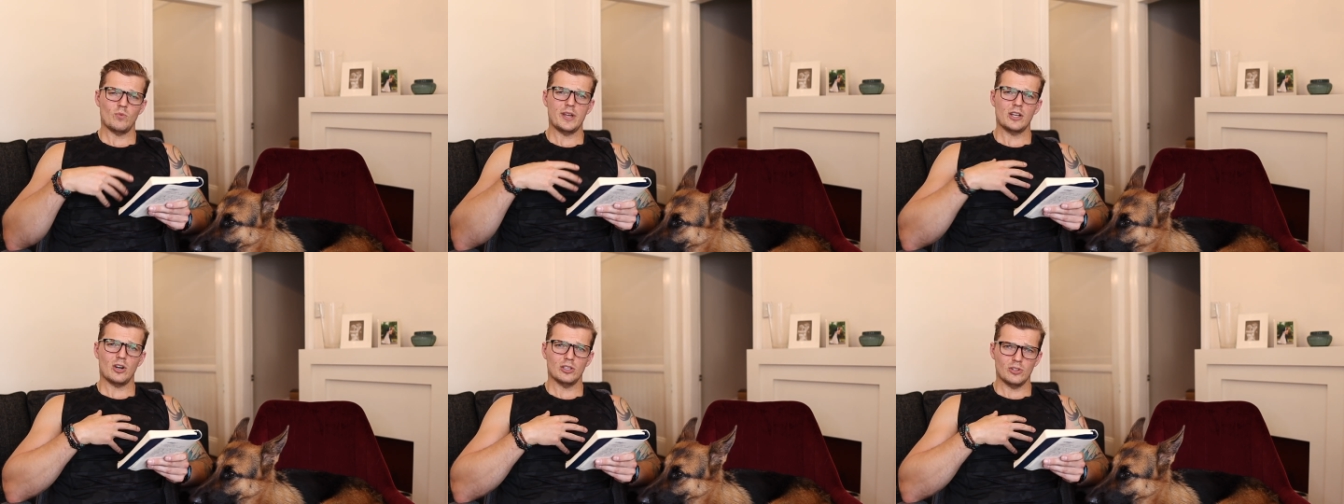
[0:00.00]

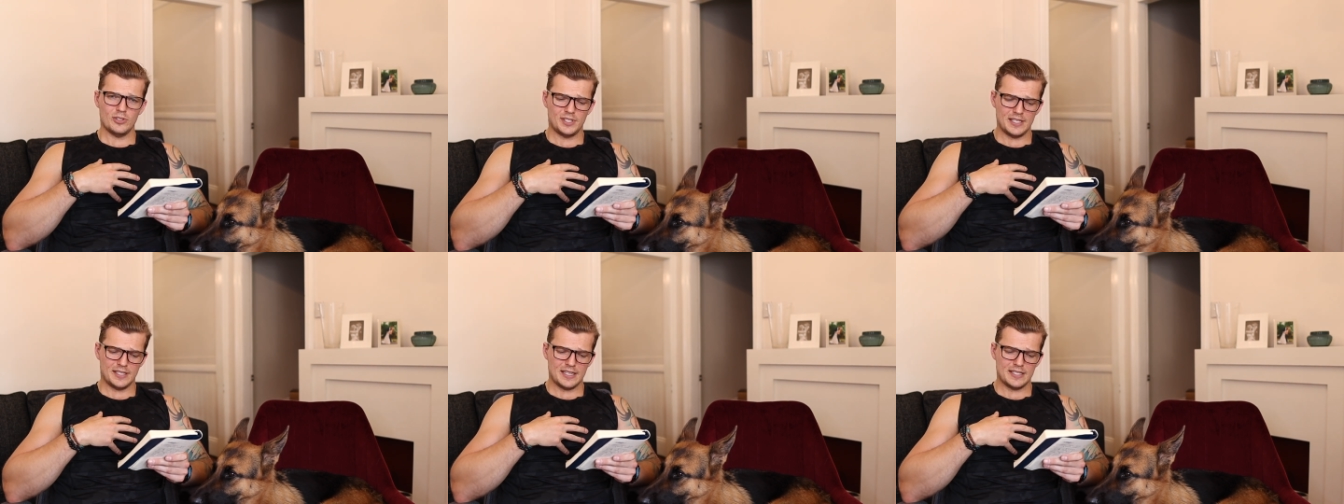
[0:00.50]
We got
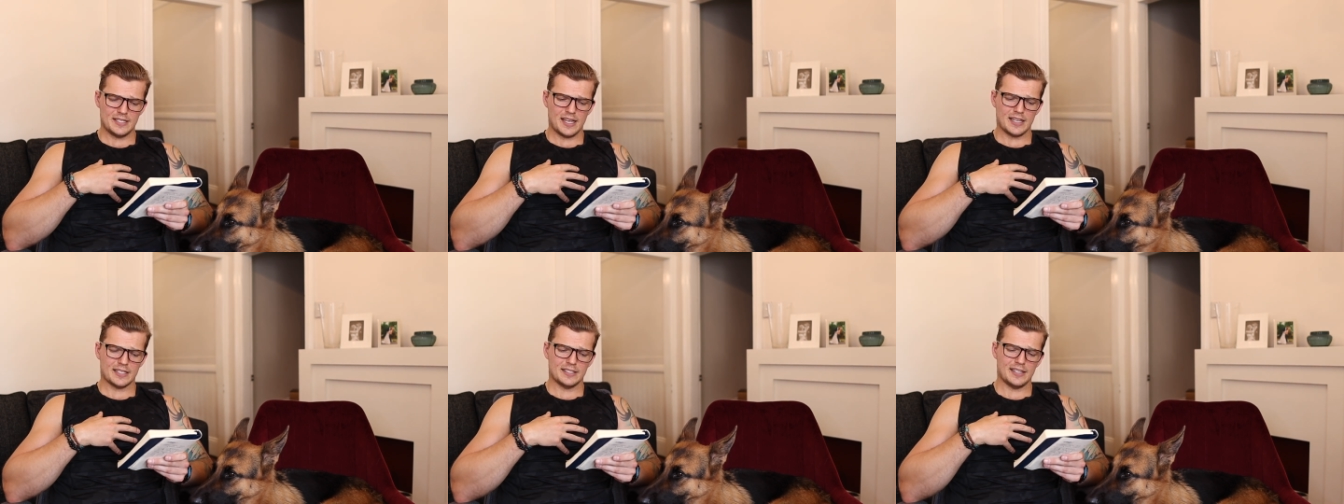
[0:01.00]
Lucy
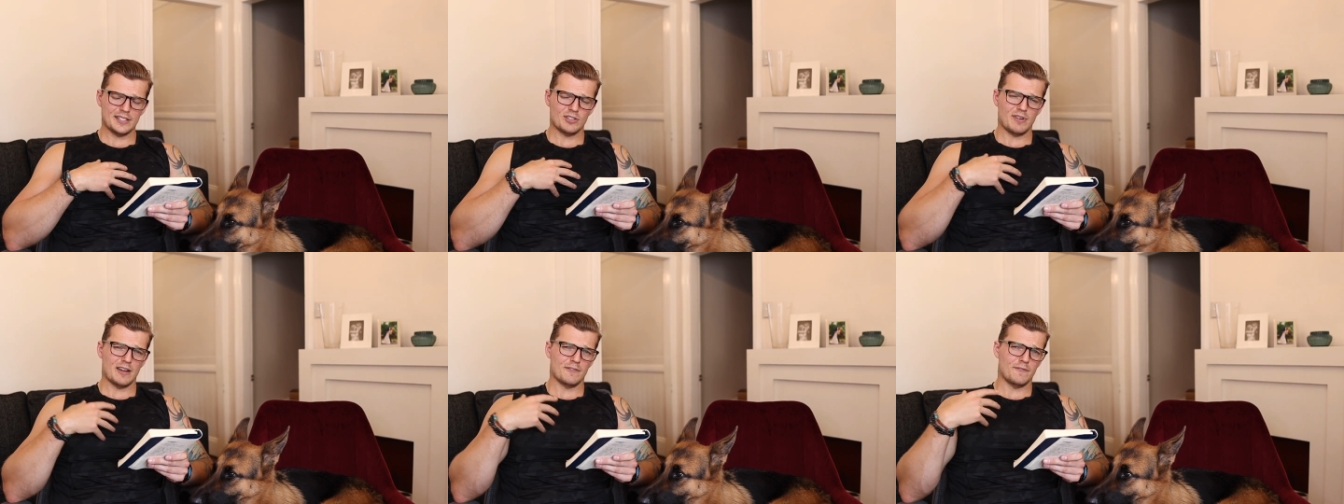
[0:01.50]
desexed, that's
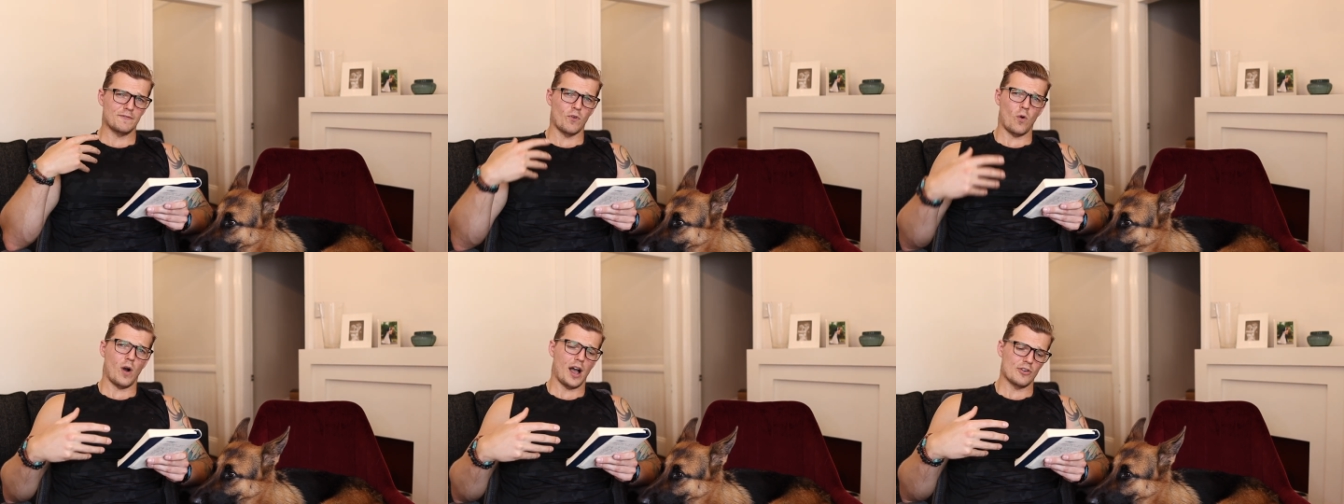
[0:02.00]
around
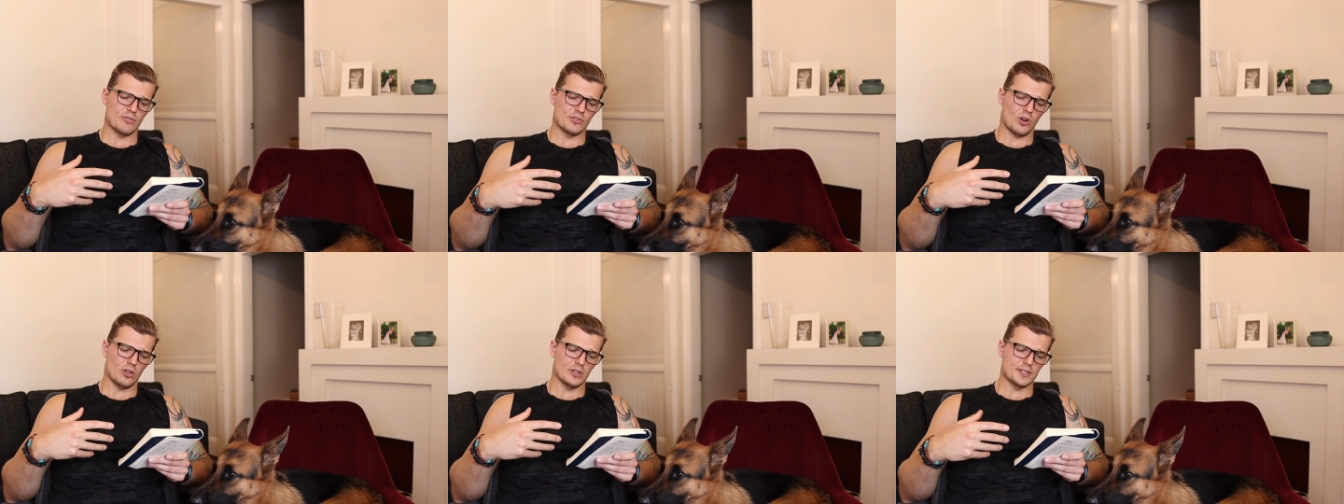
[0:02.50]

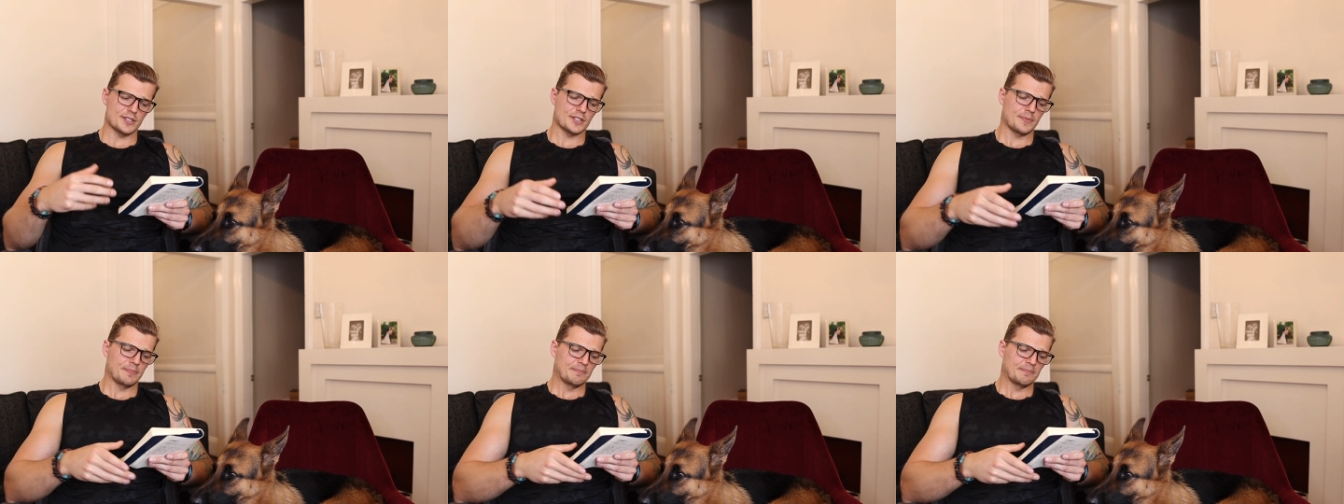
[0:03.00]
$400.